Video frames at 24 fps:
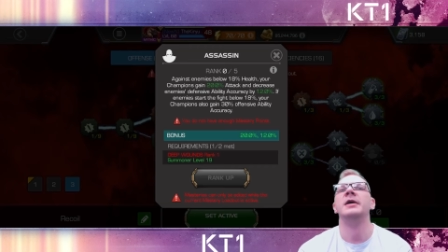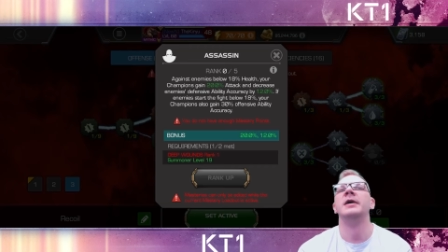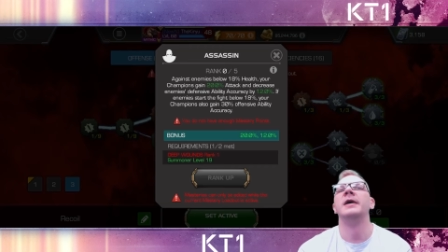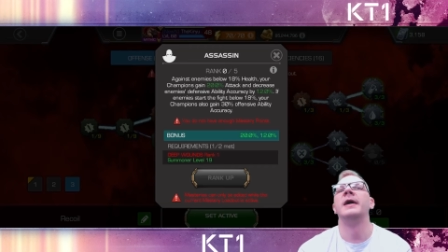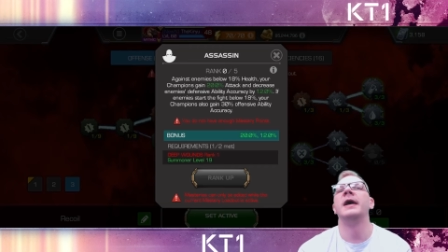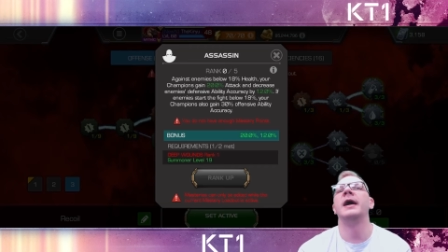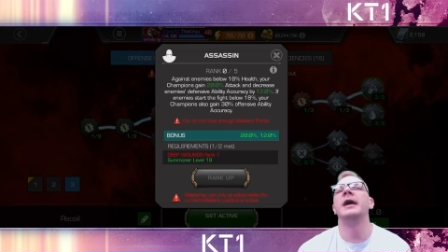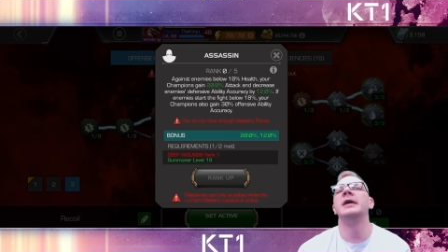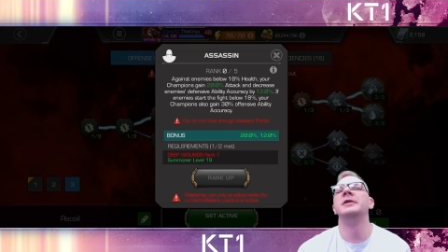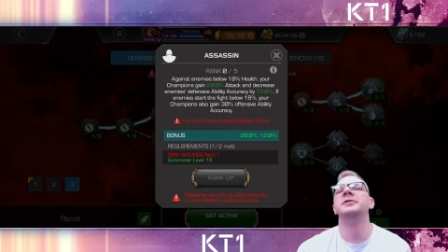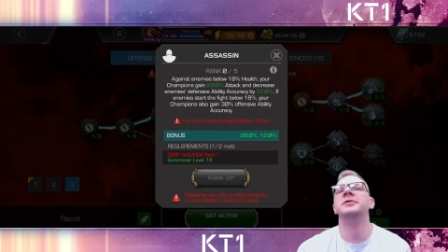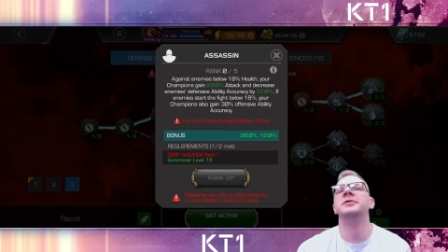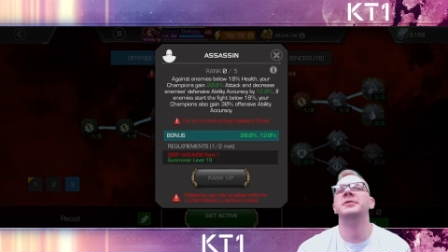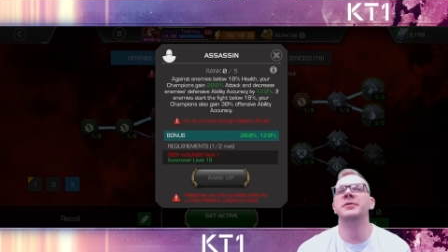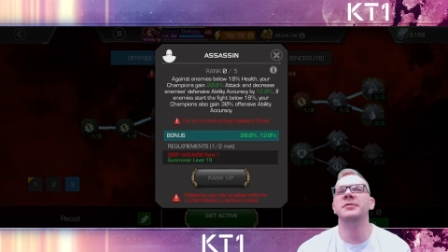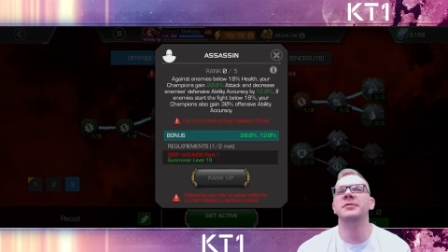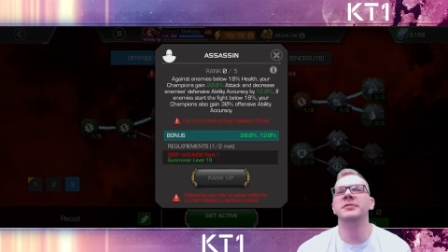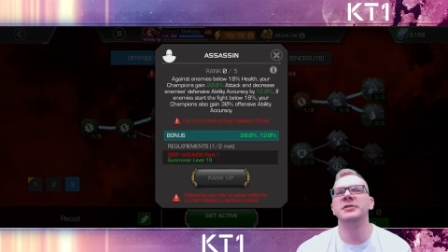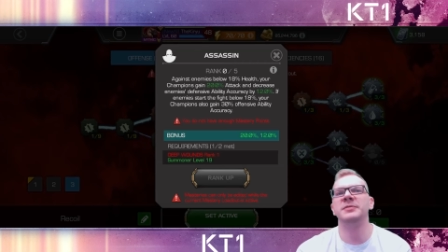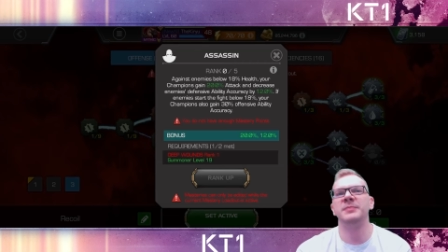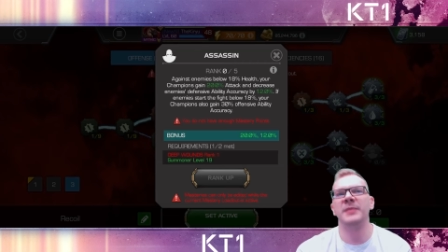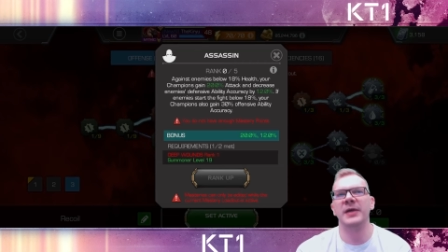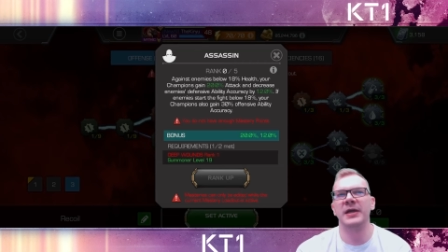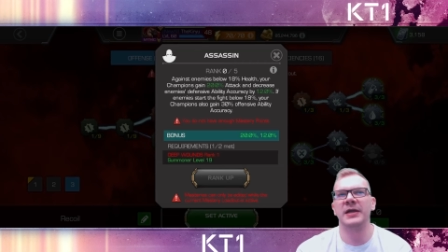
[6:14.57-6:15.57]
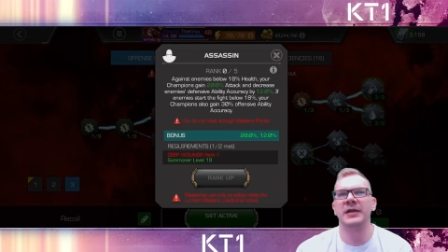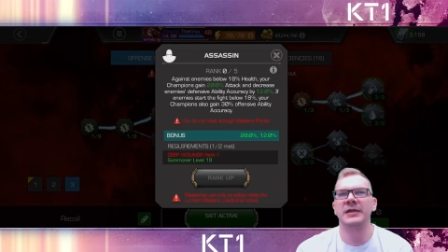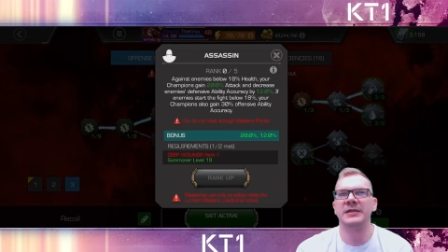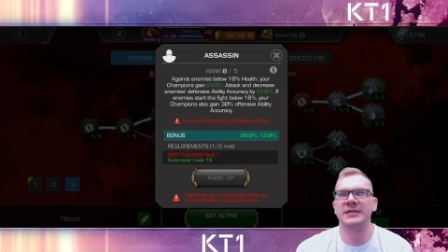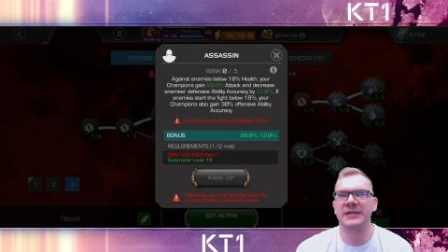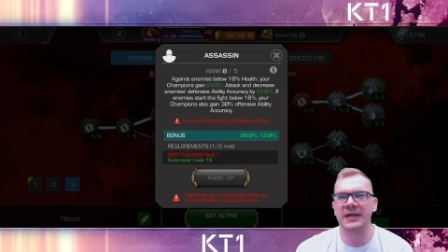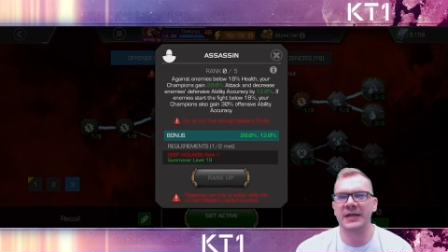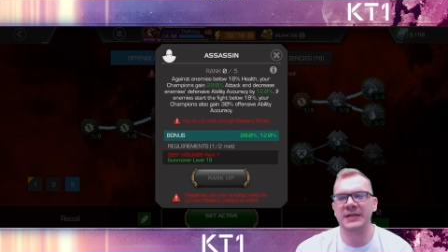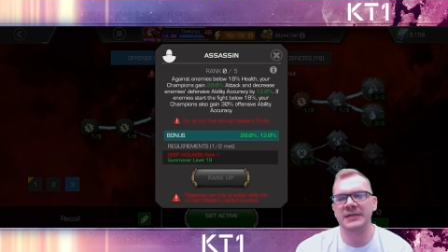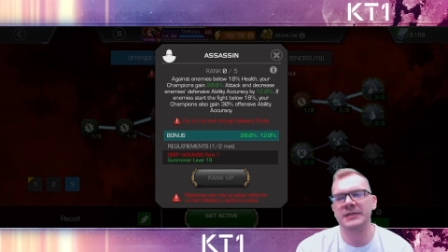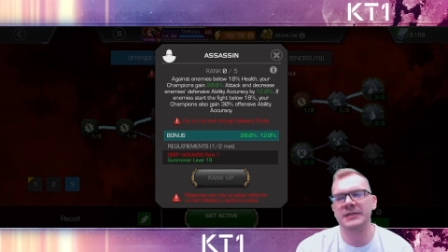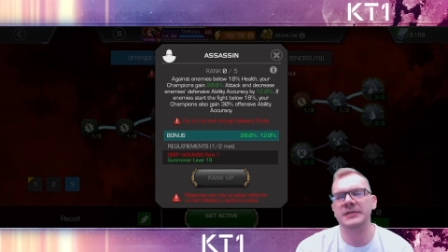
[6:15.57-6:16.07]
I do spec
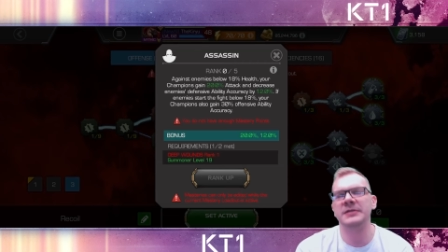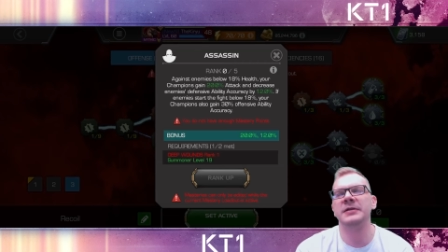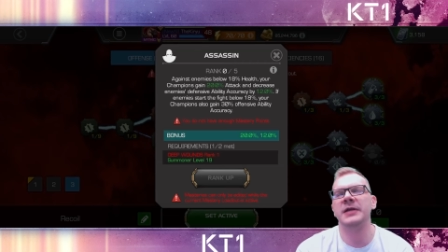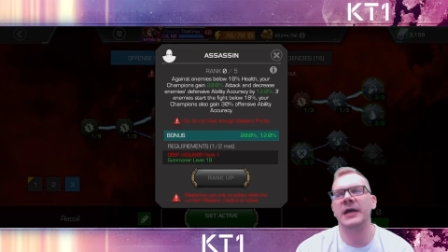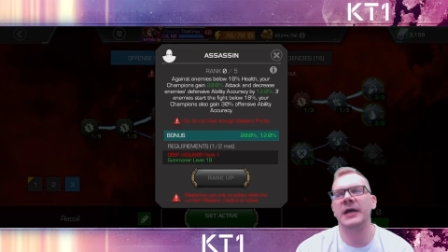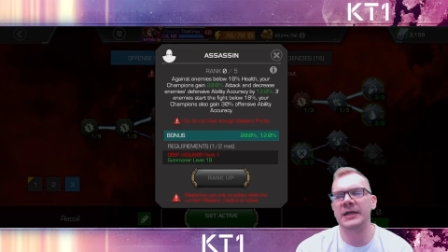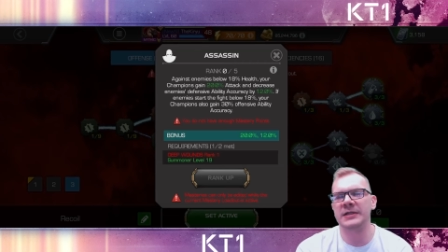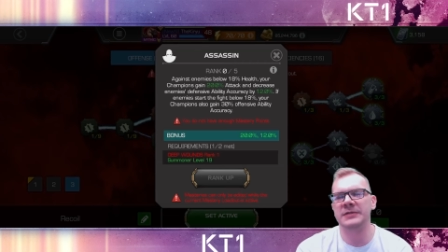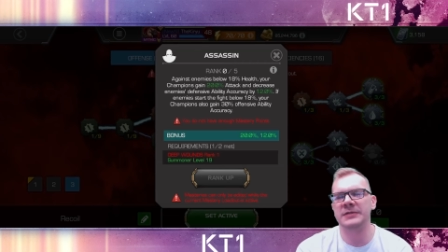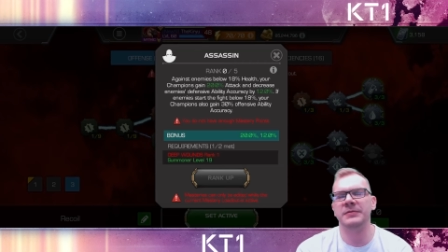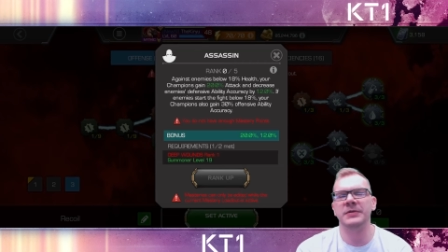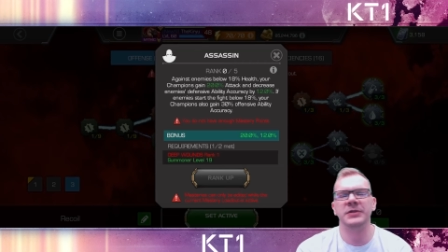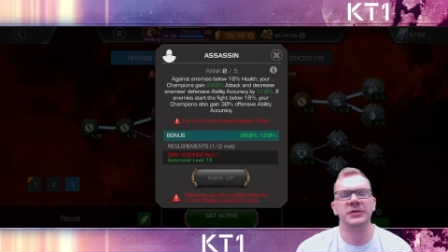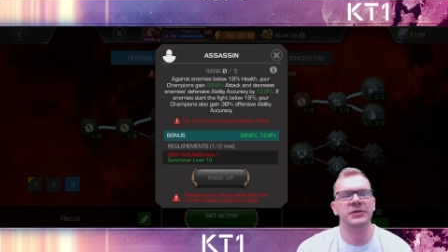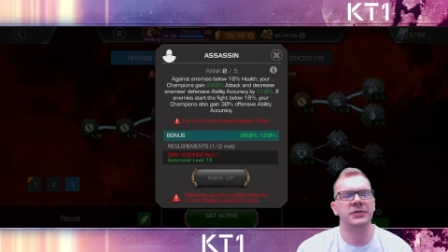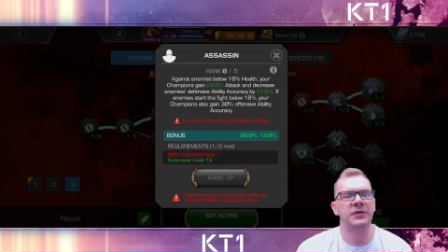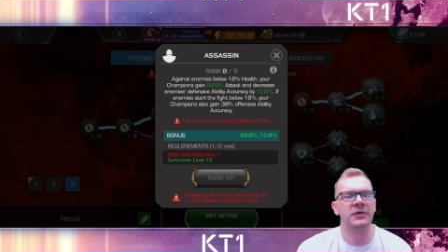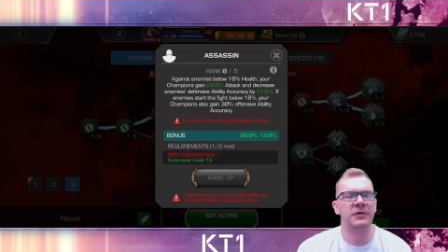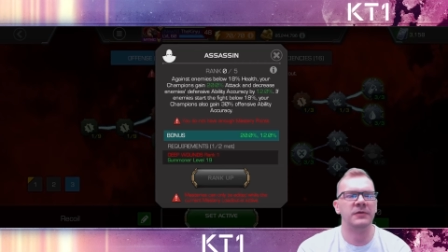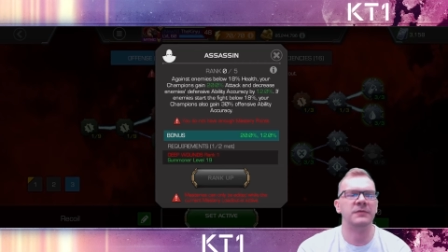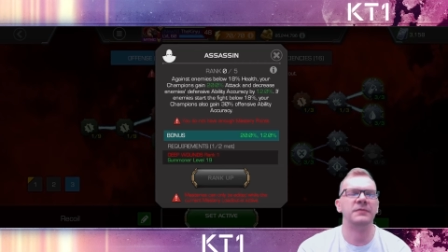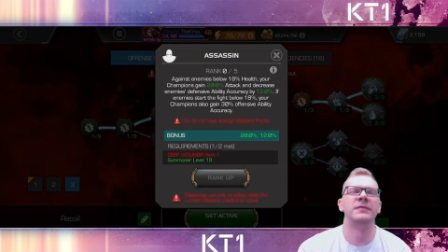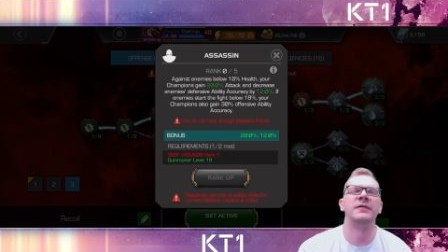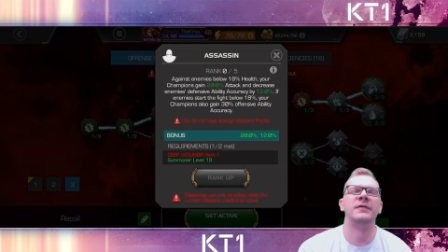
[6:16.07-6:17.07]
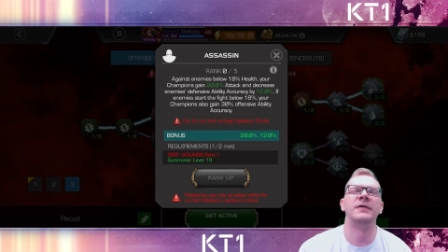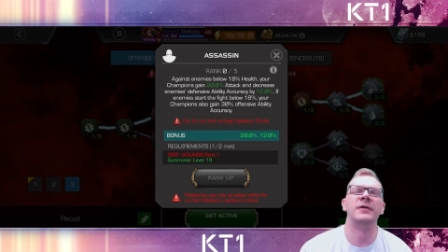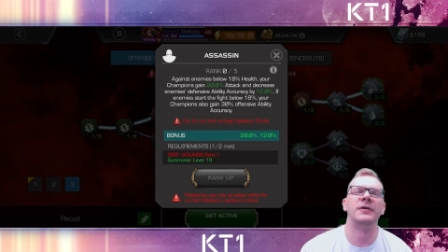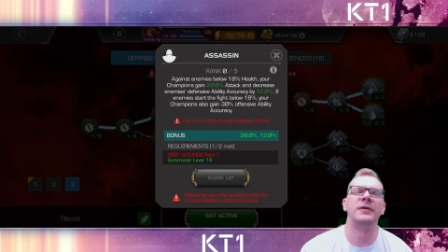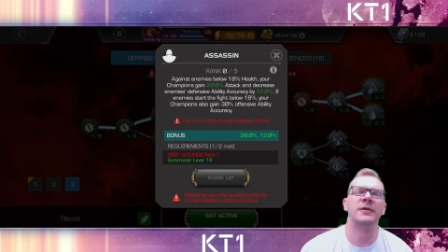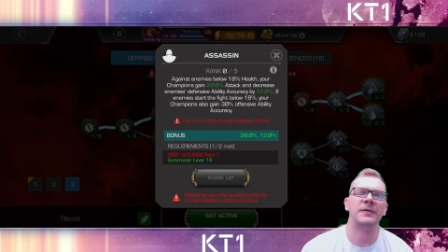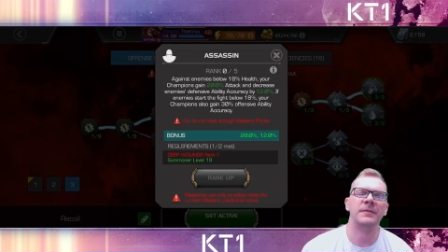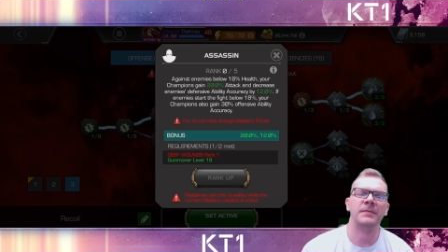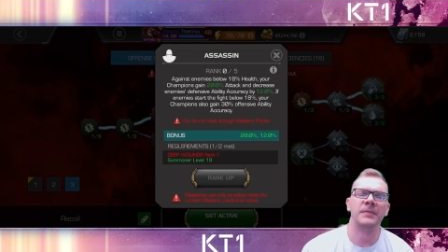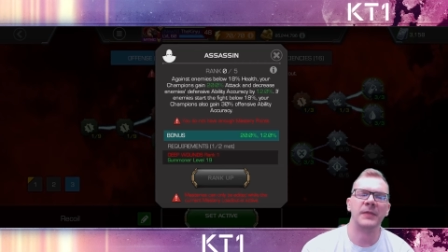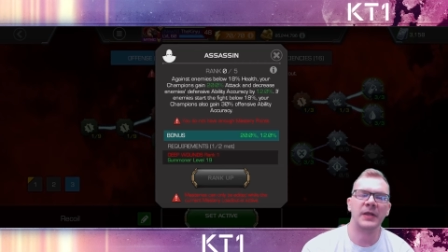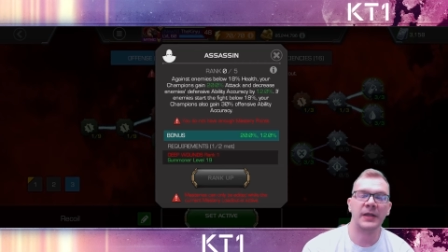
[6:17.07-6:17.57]
Assassin as we saw
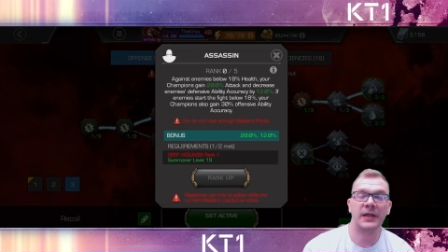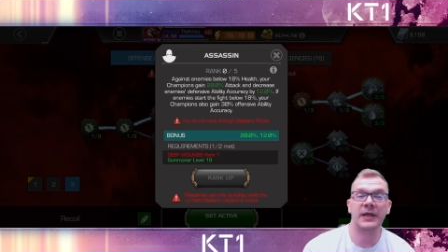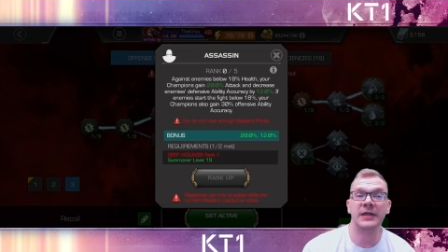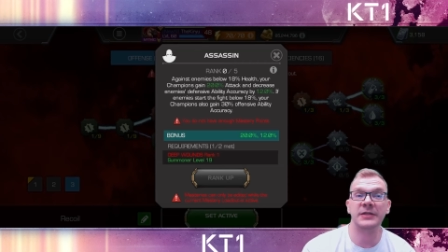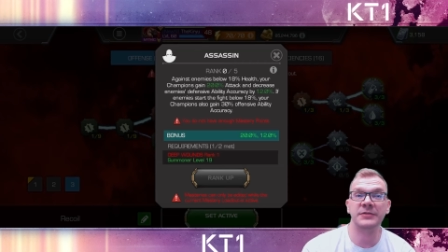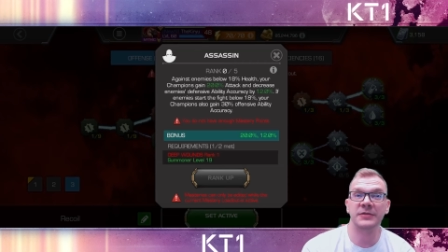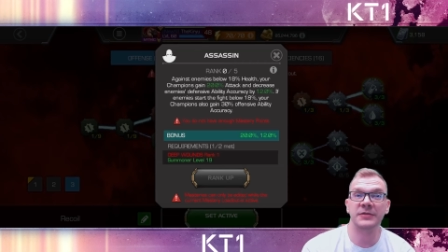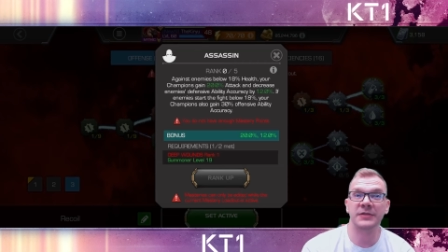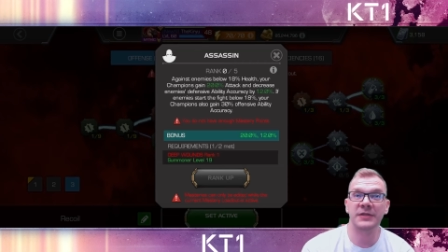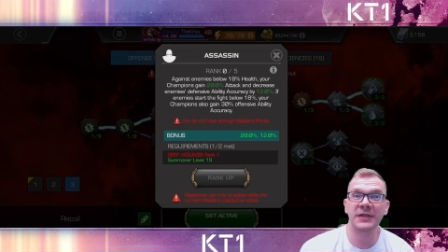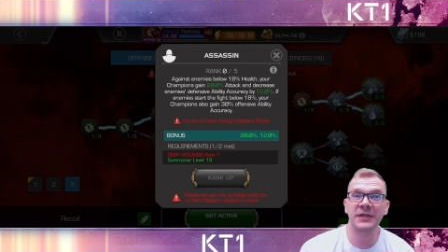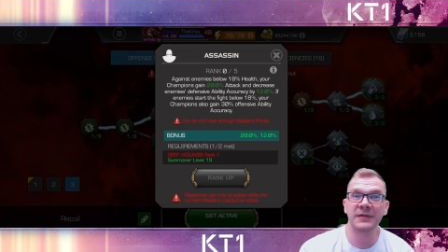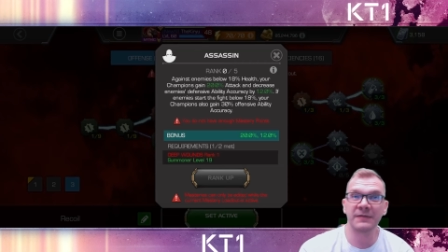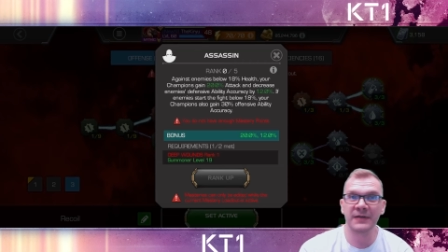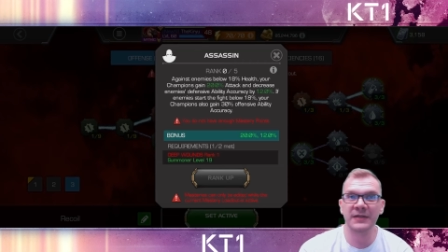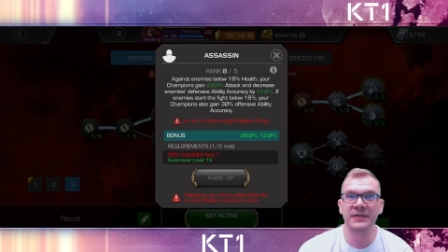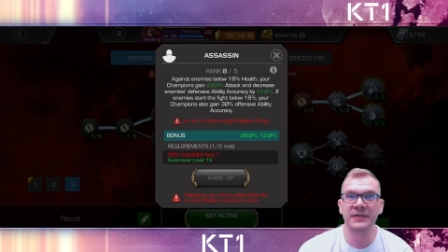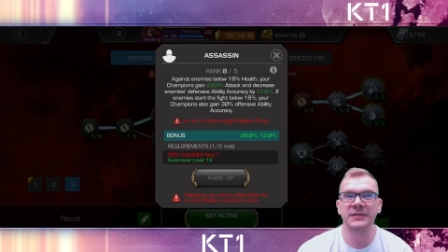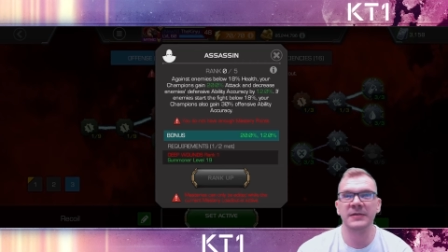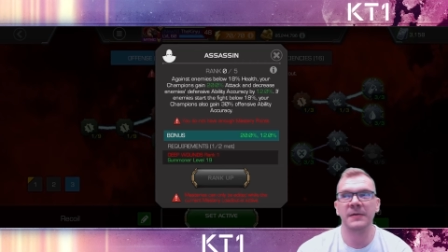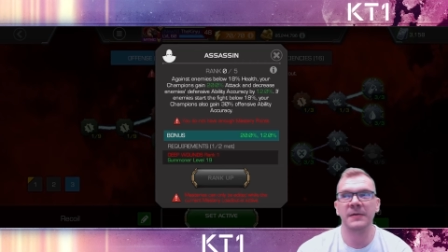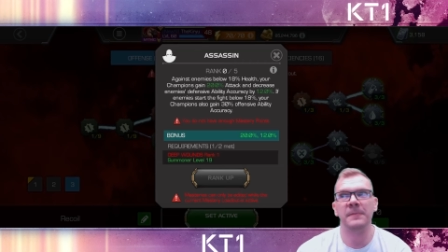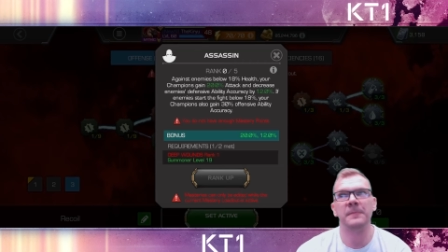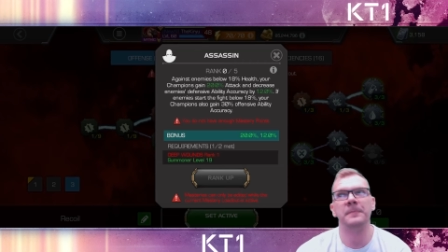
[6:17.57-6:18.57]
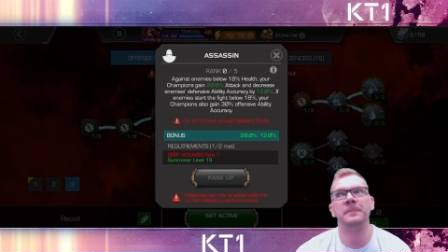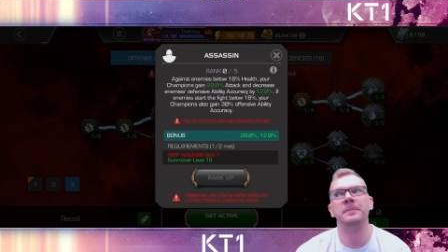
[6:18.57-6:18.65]
for Alliance with Defense,